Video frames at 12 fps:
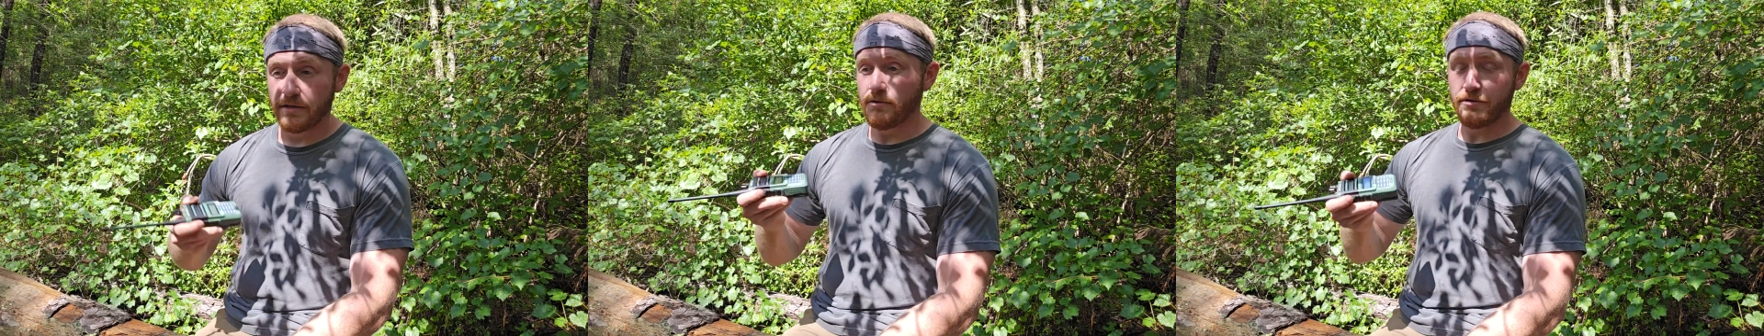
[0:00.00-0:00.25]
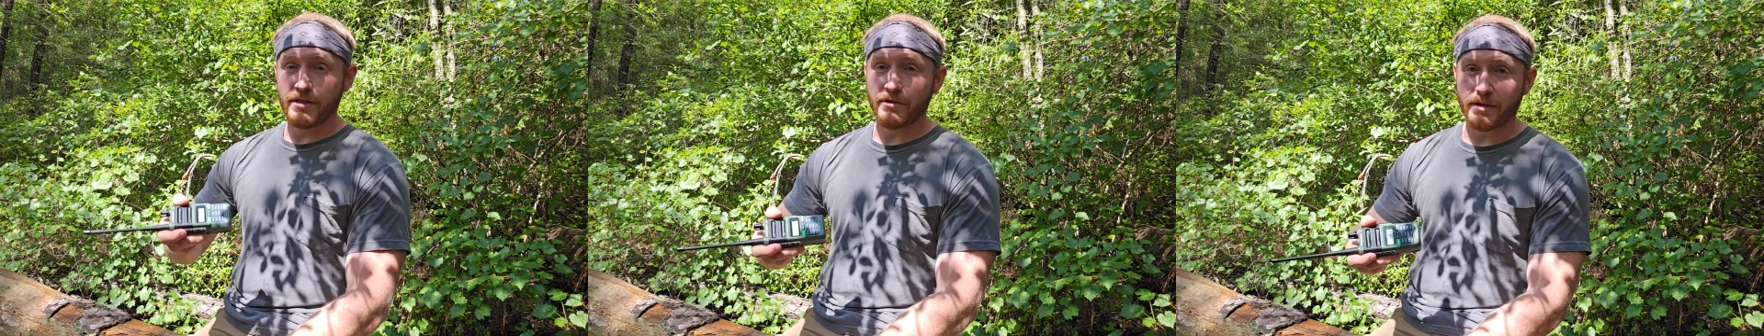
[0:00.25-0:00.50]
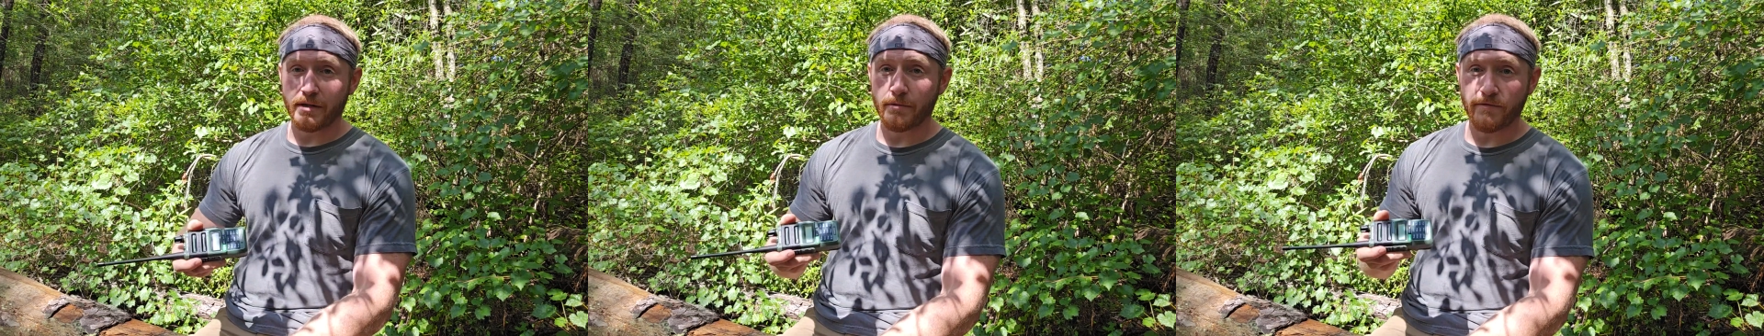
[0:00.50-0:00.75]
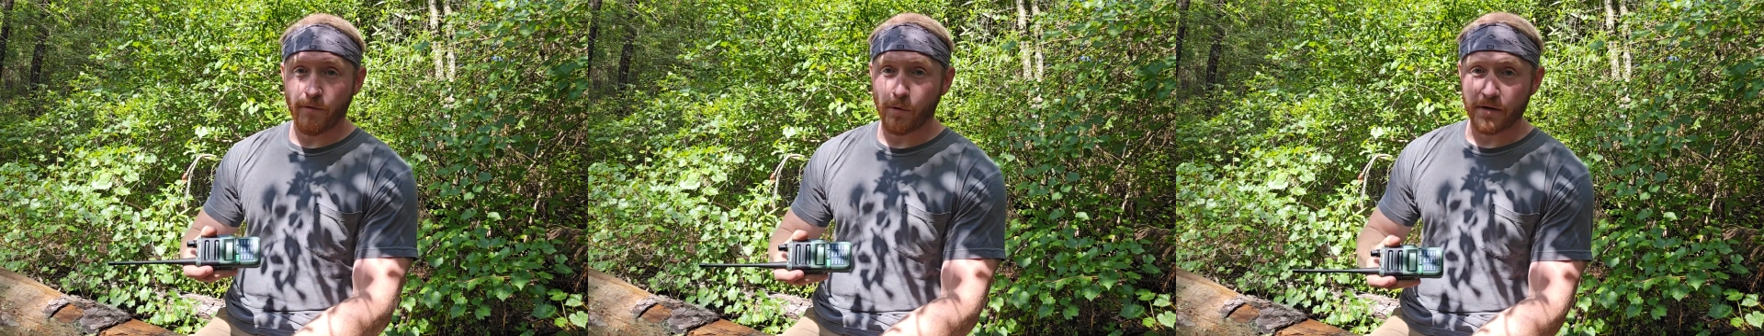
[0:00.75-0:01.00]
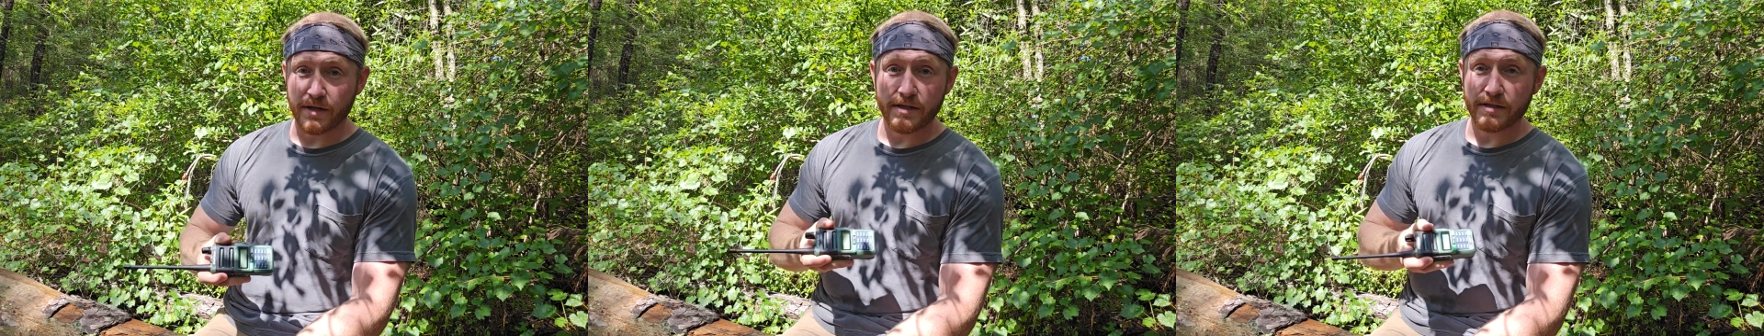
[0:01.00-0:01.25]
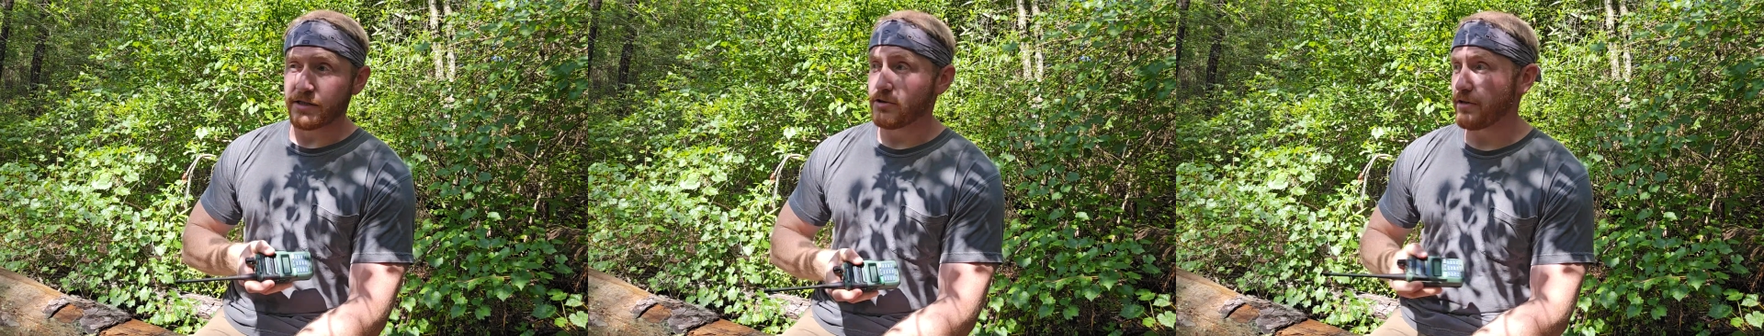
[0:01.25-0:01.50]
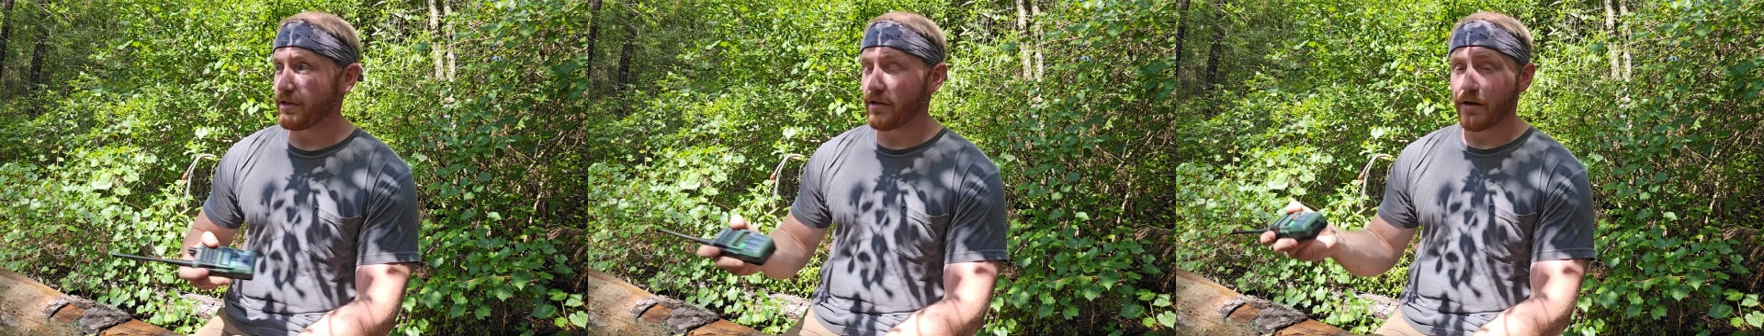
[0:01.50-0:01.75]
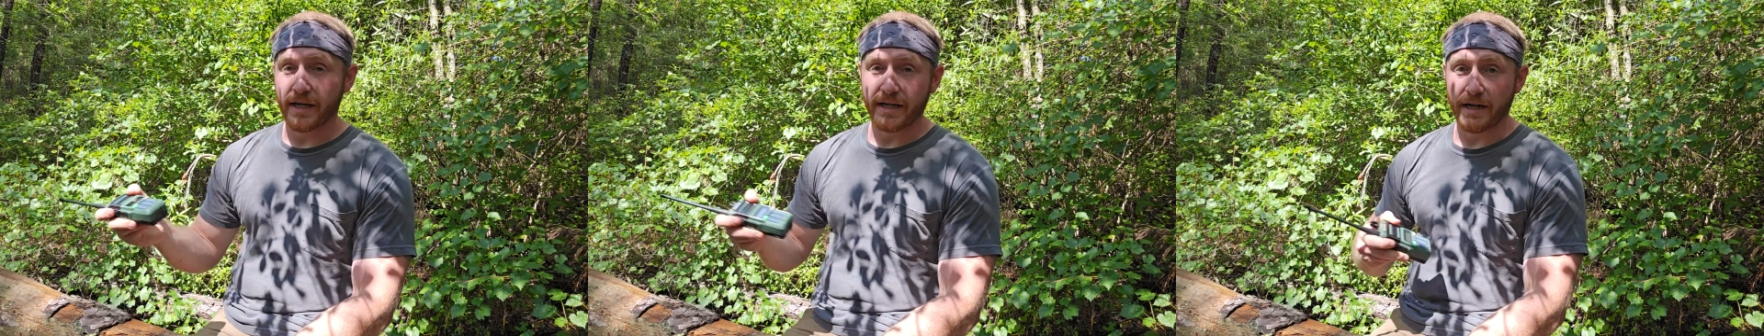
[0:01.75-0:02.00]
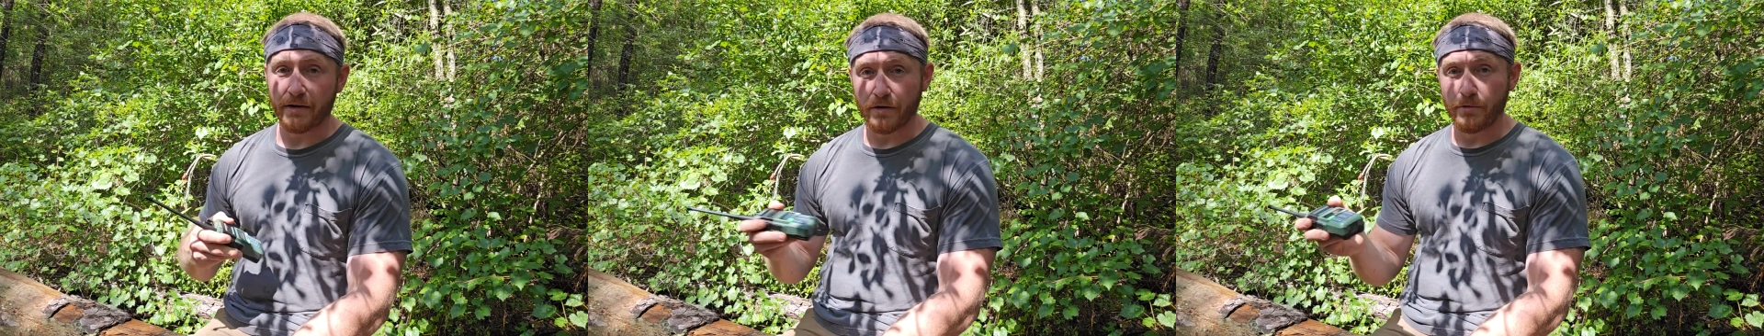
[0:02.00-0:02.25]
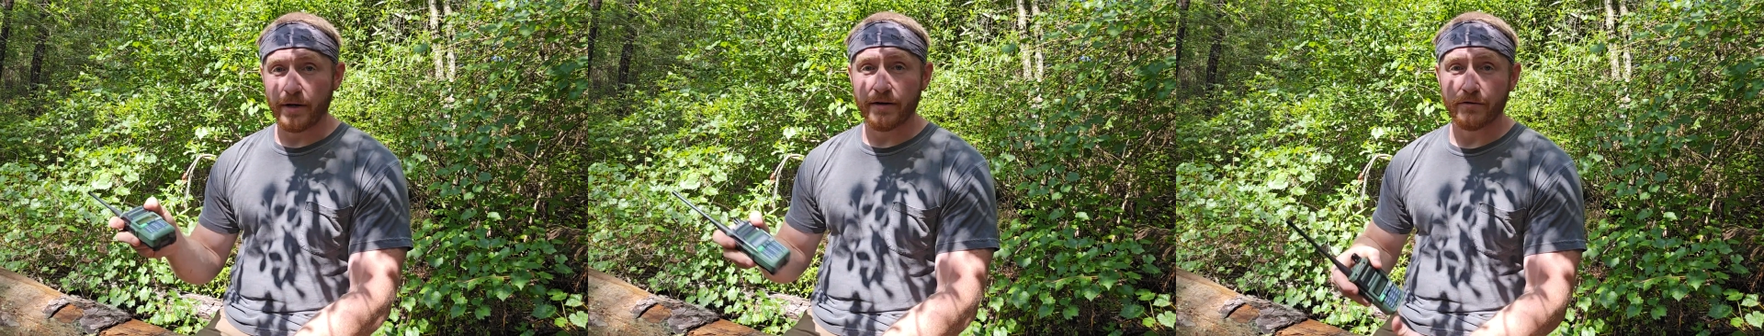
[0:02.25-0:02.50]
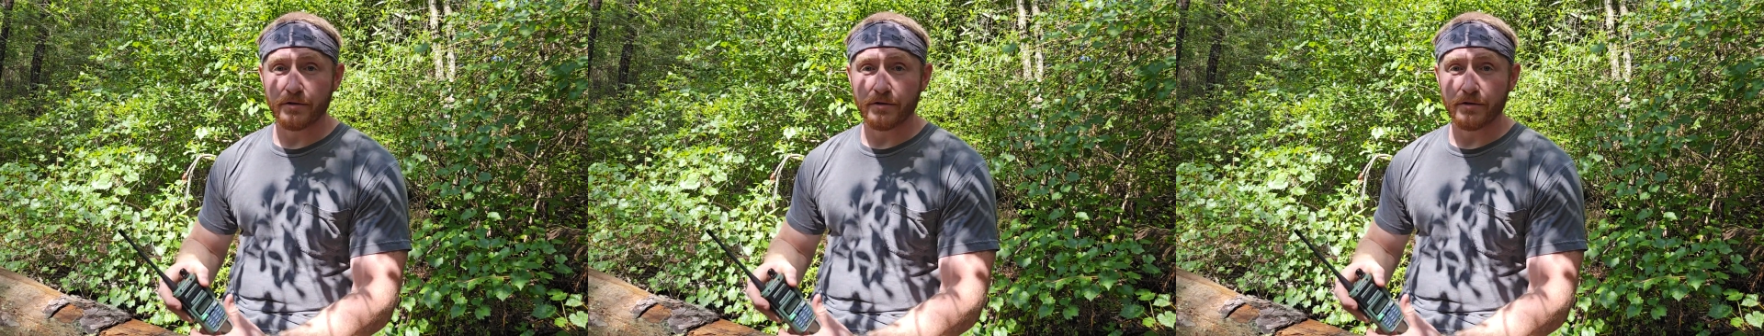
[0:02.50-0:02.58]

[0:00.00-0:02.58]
you still end up with 4 of these that you can, you know, hand out to whoever.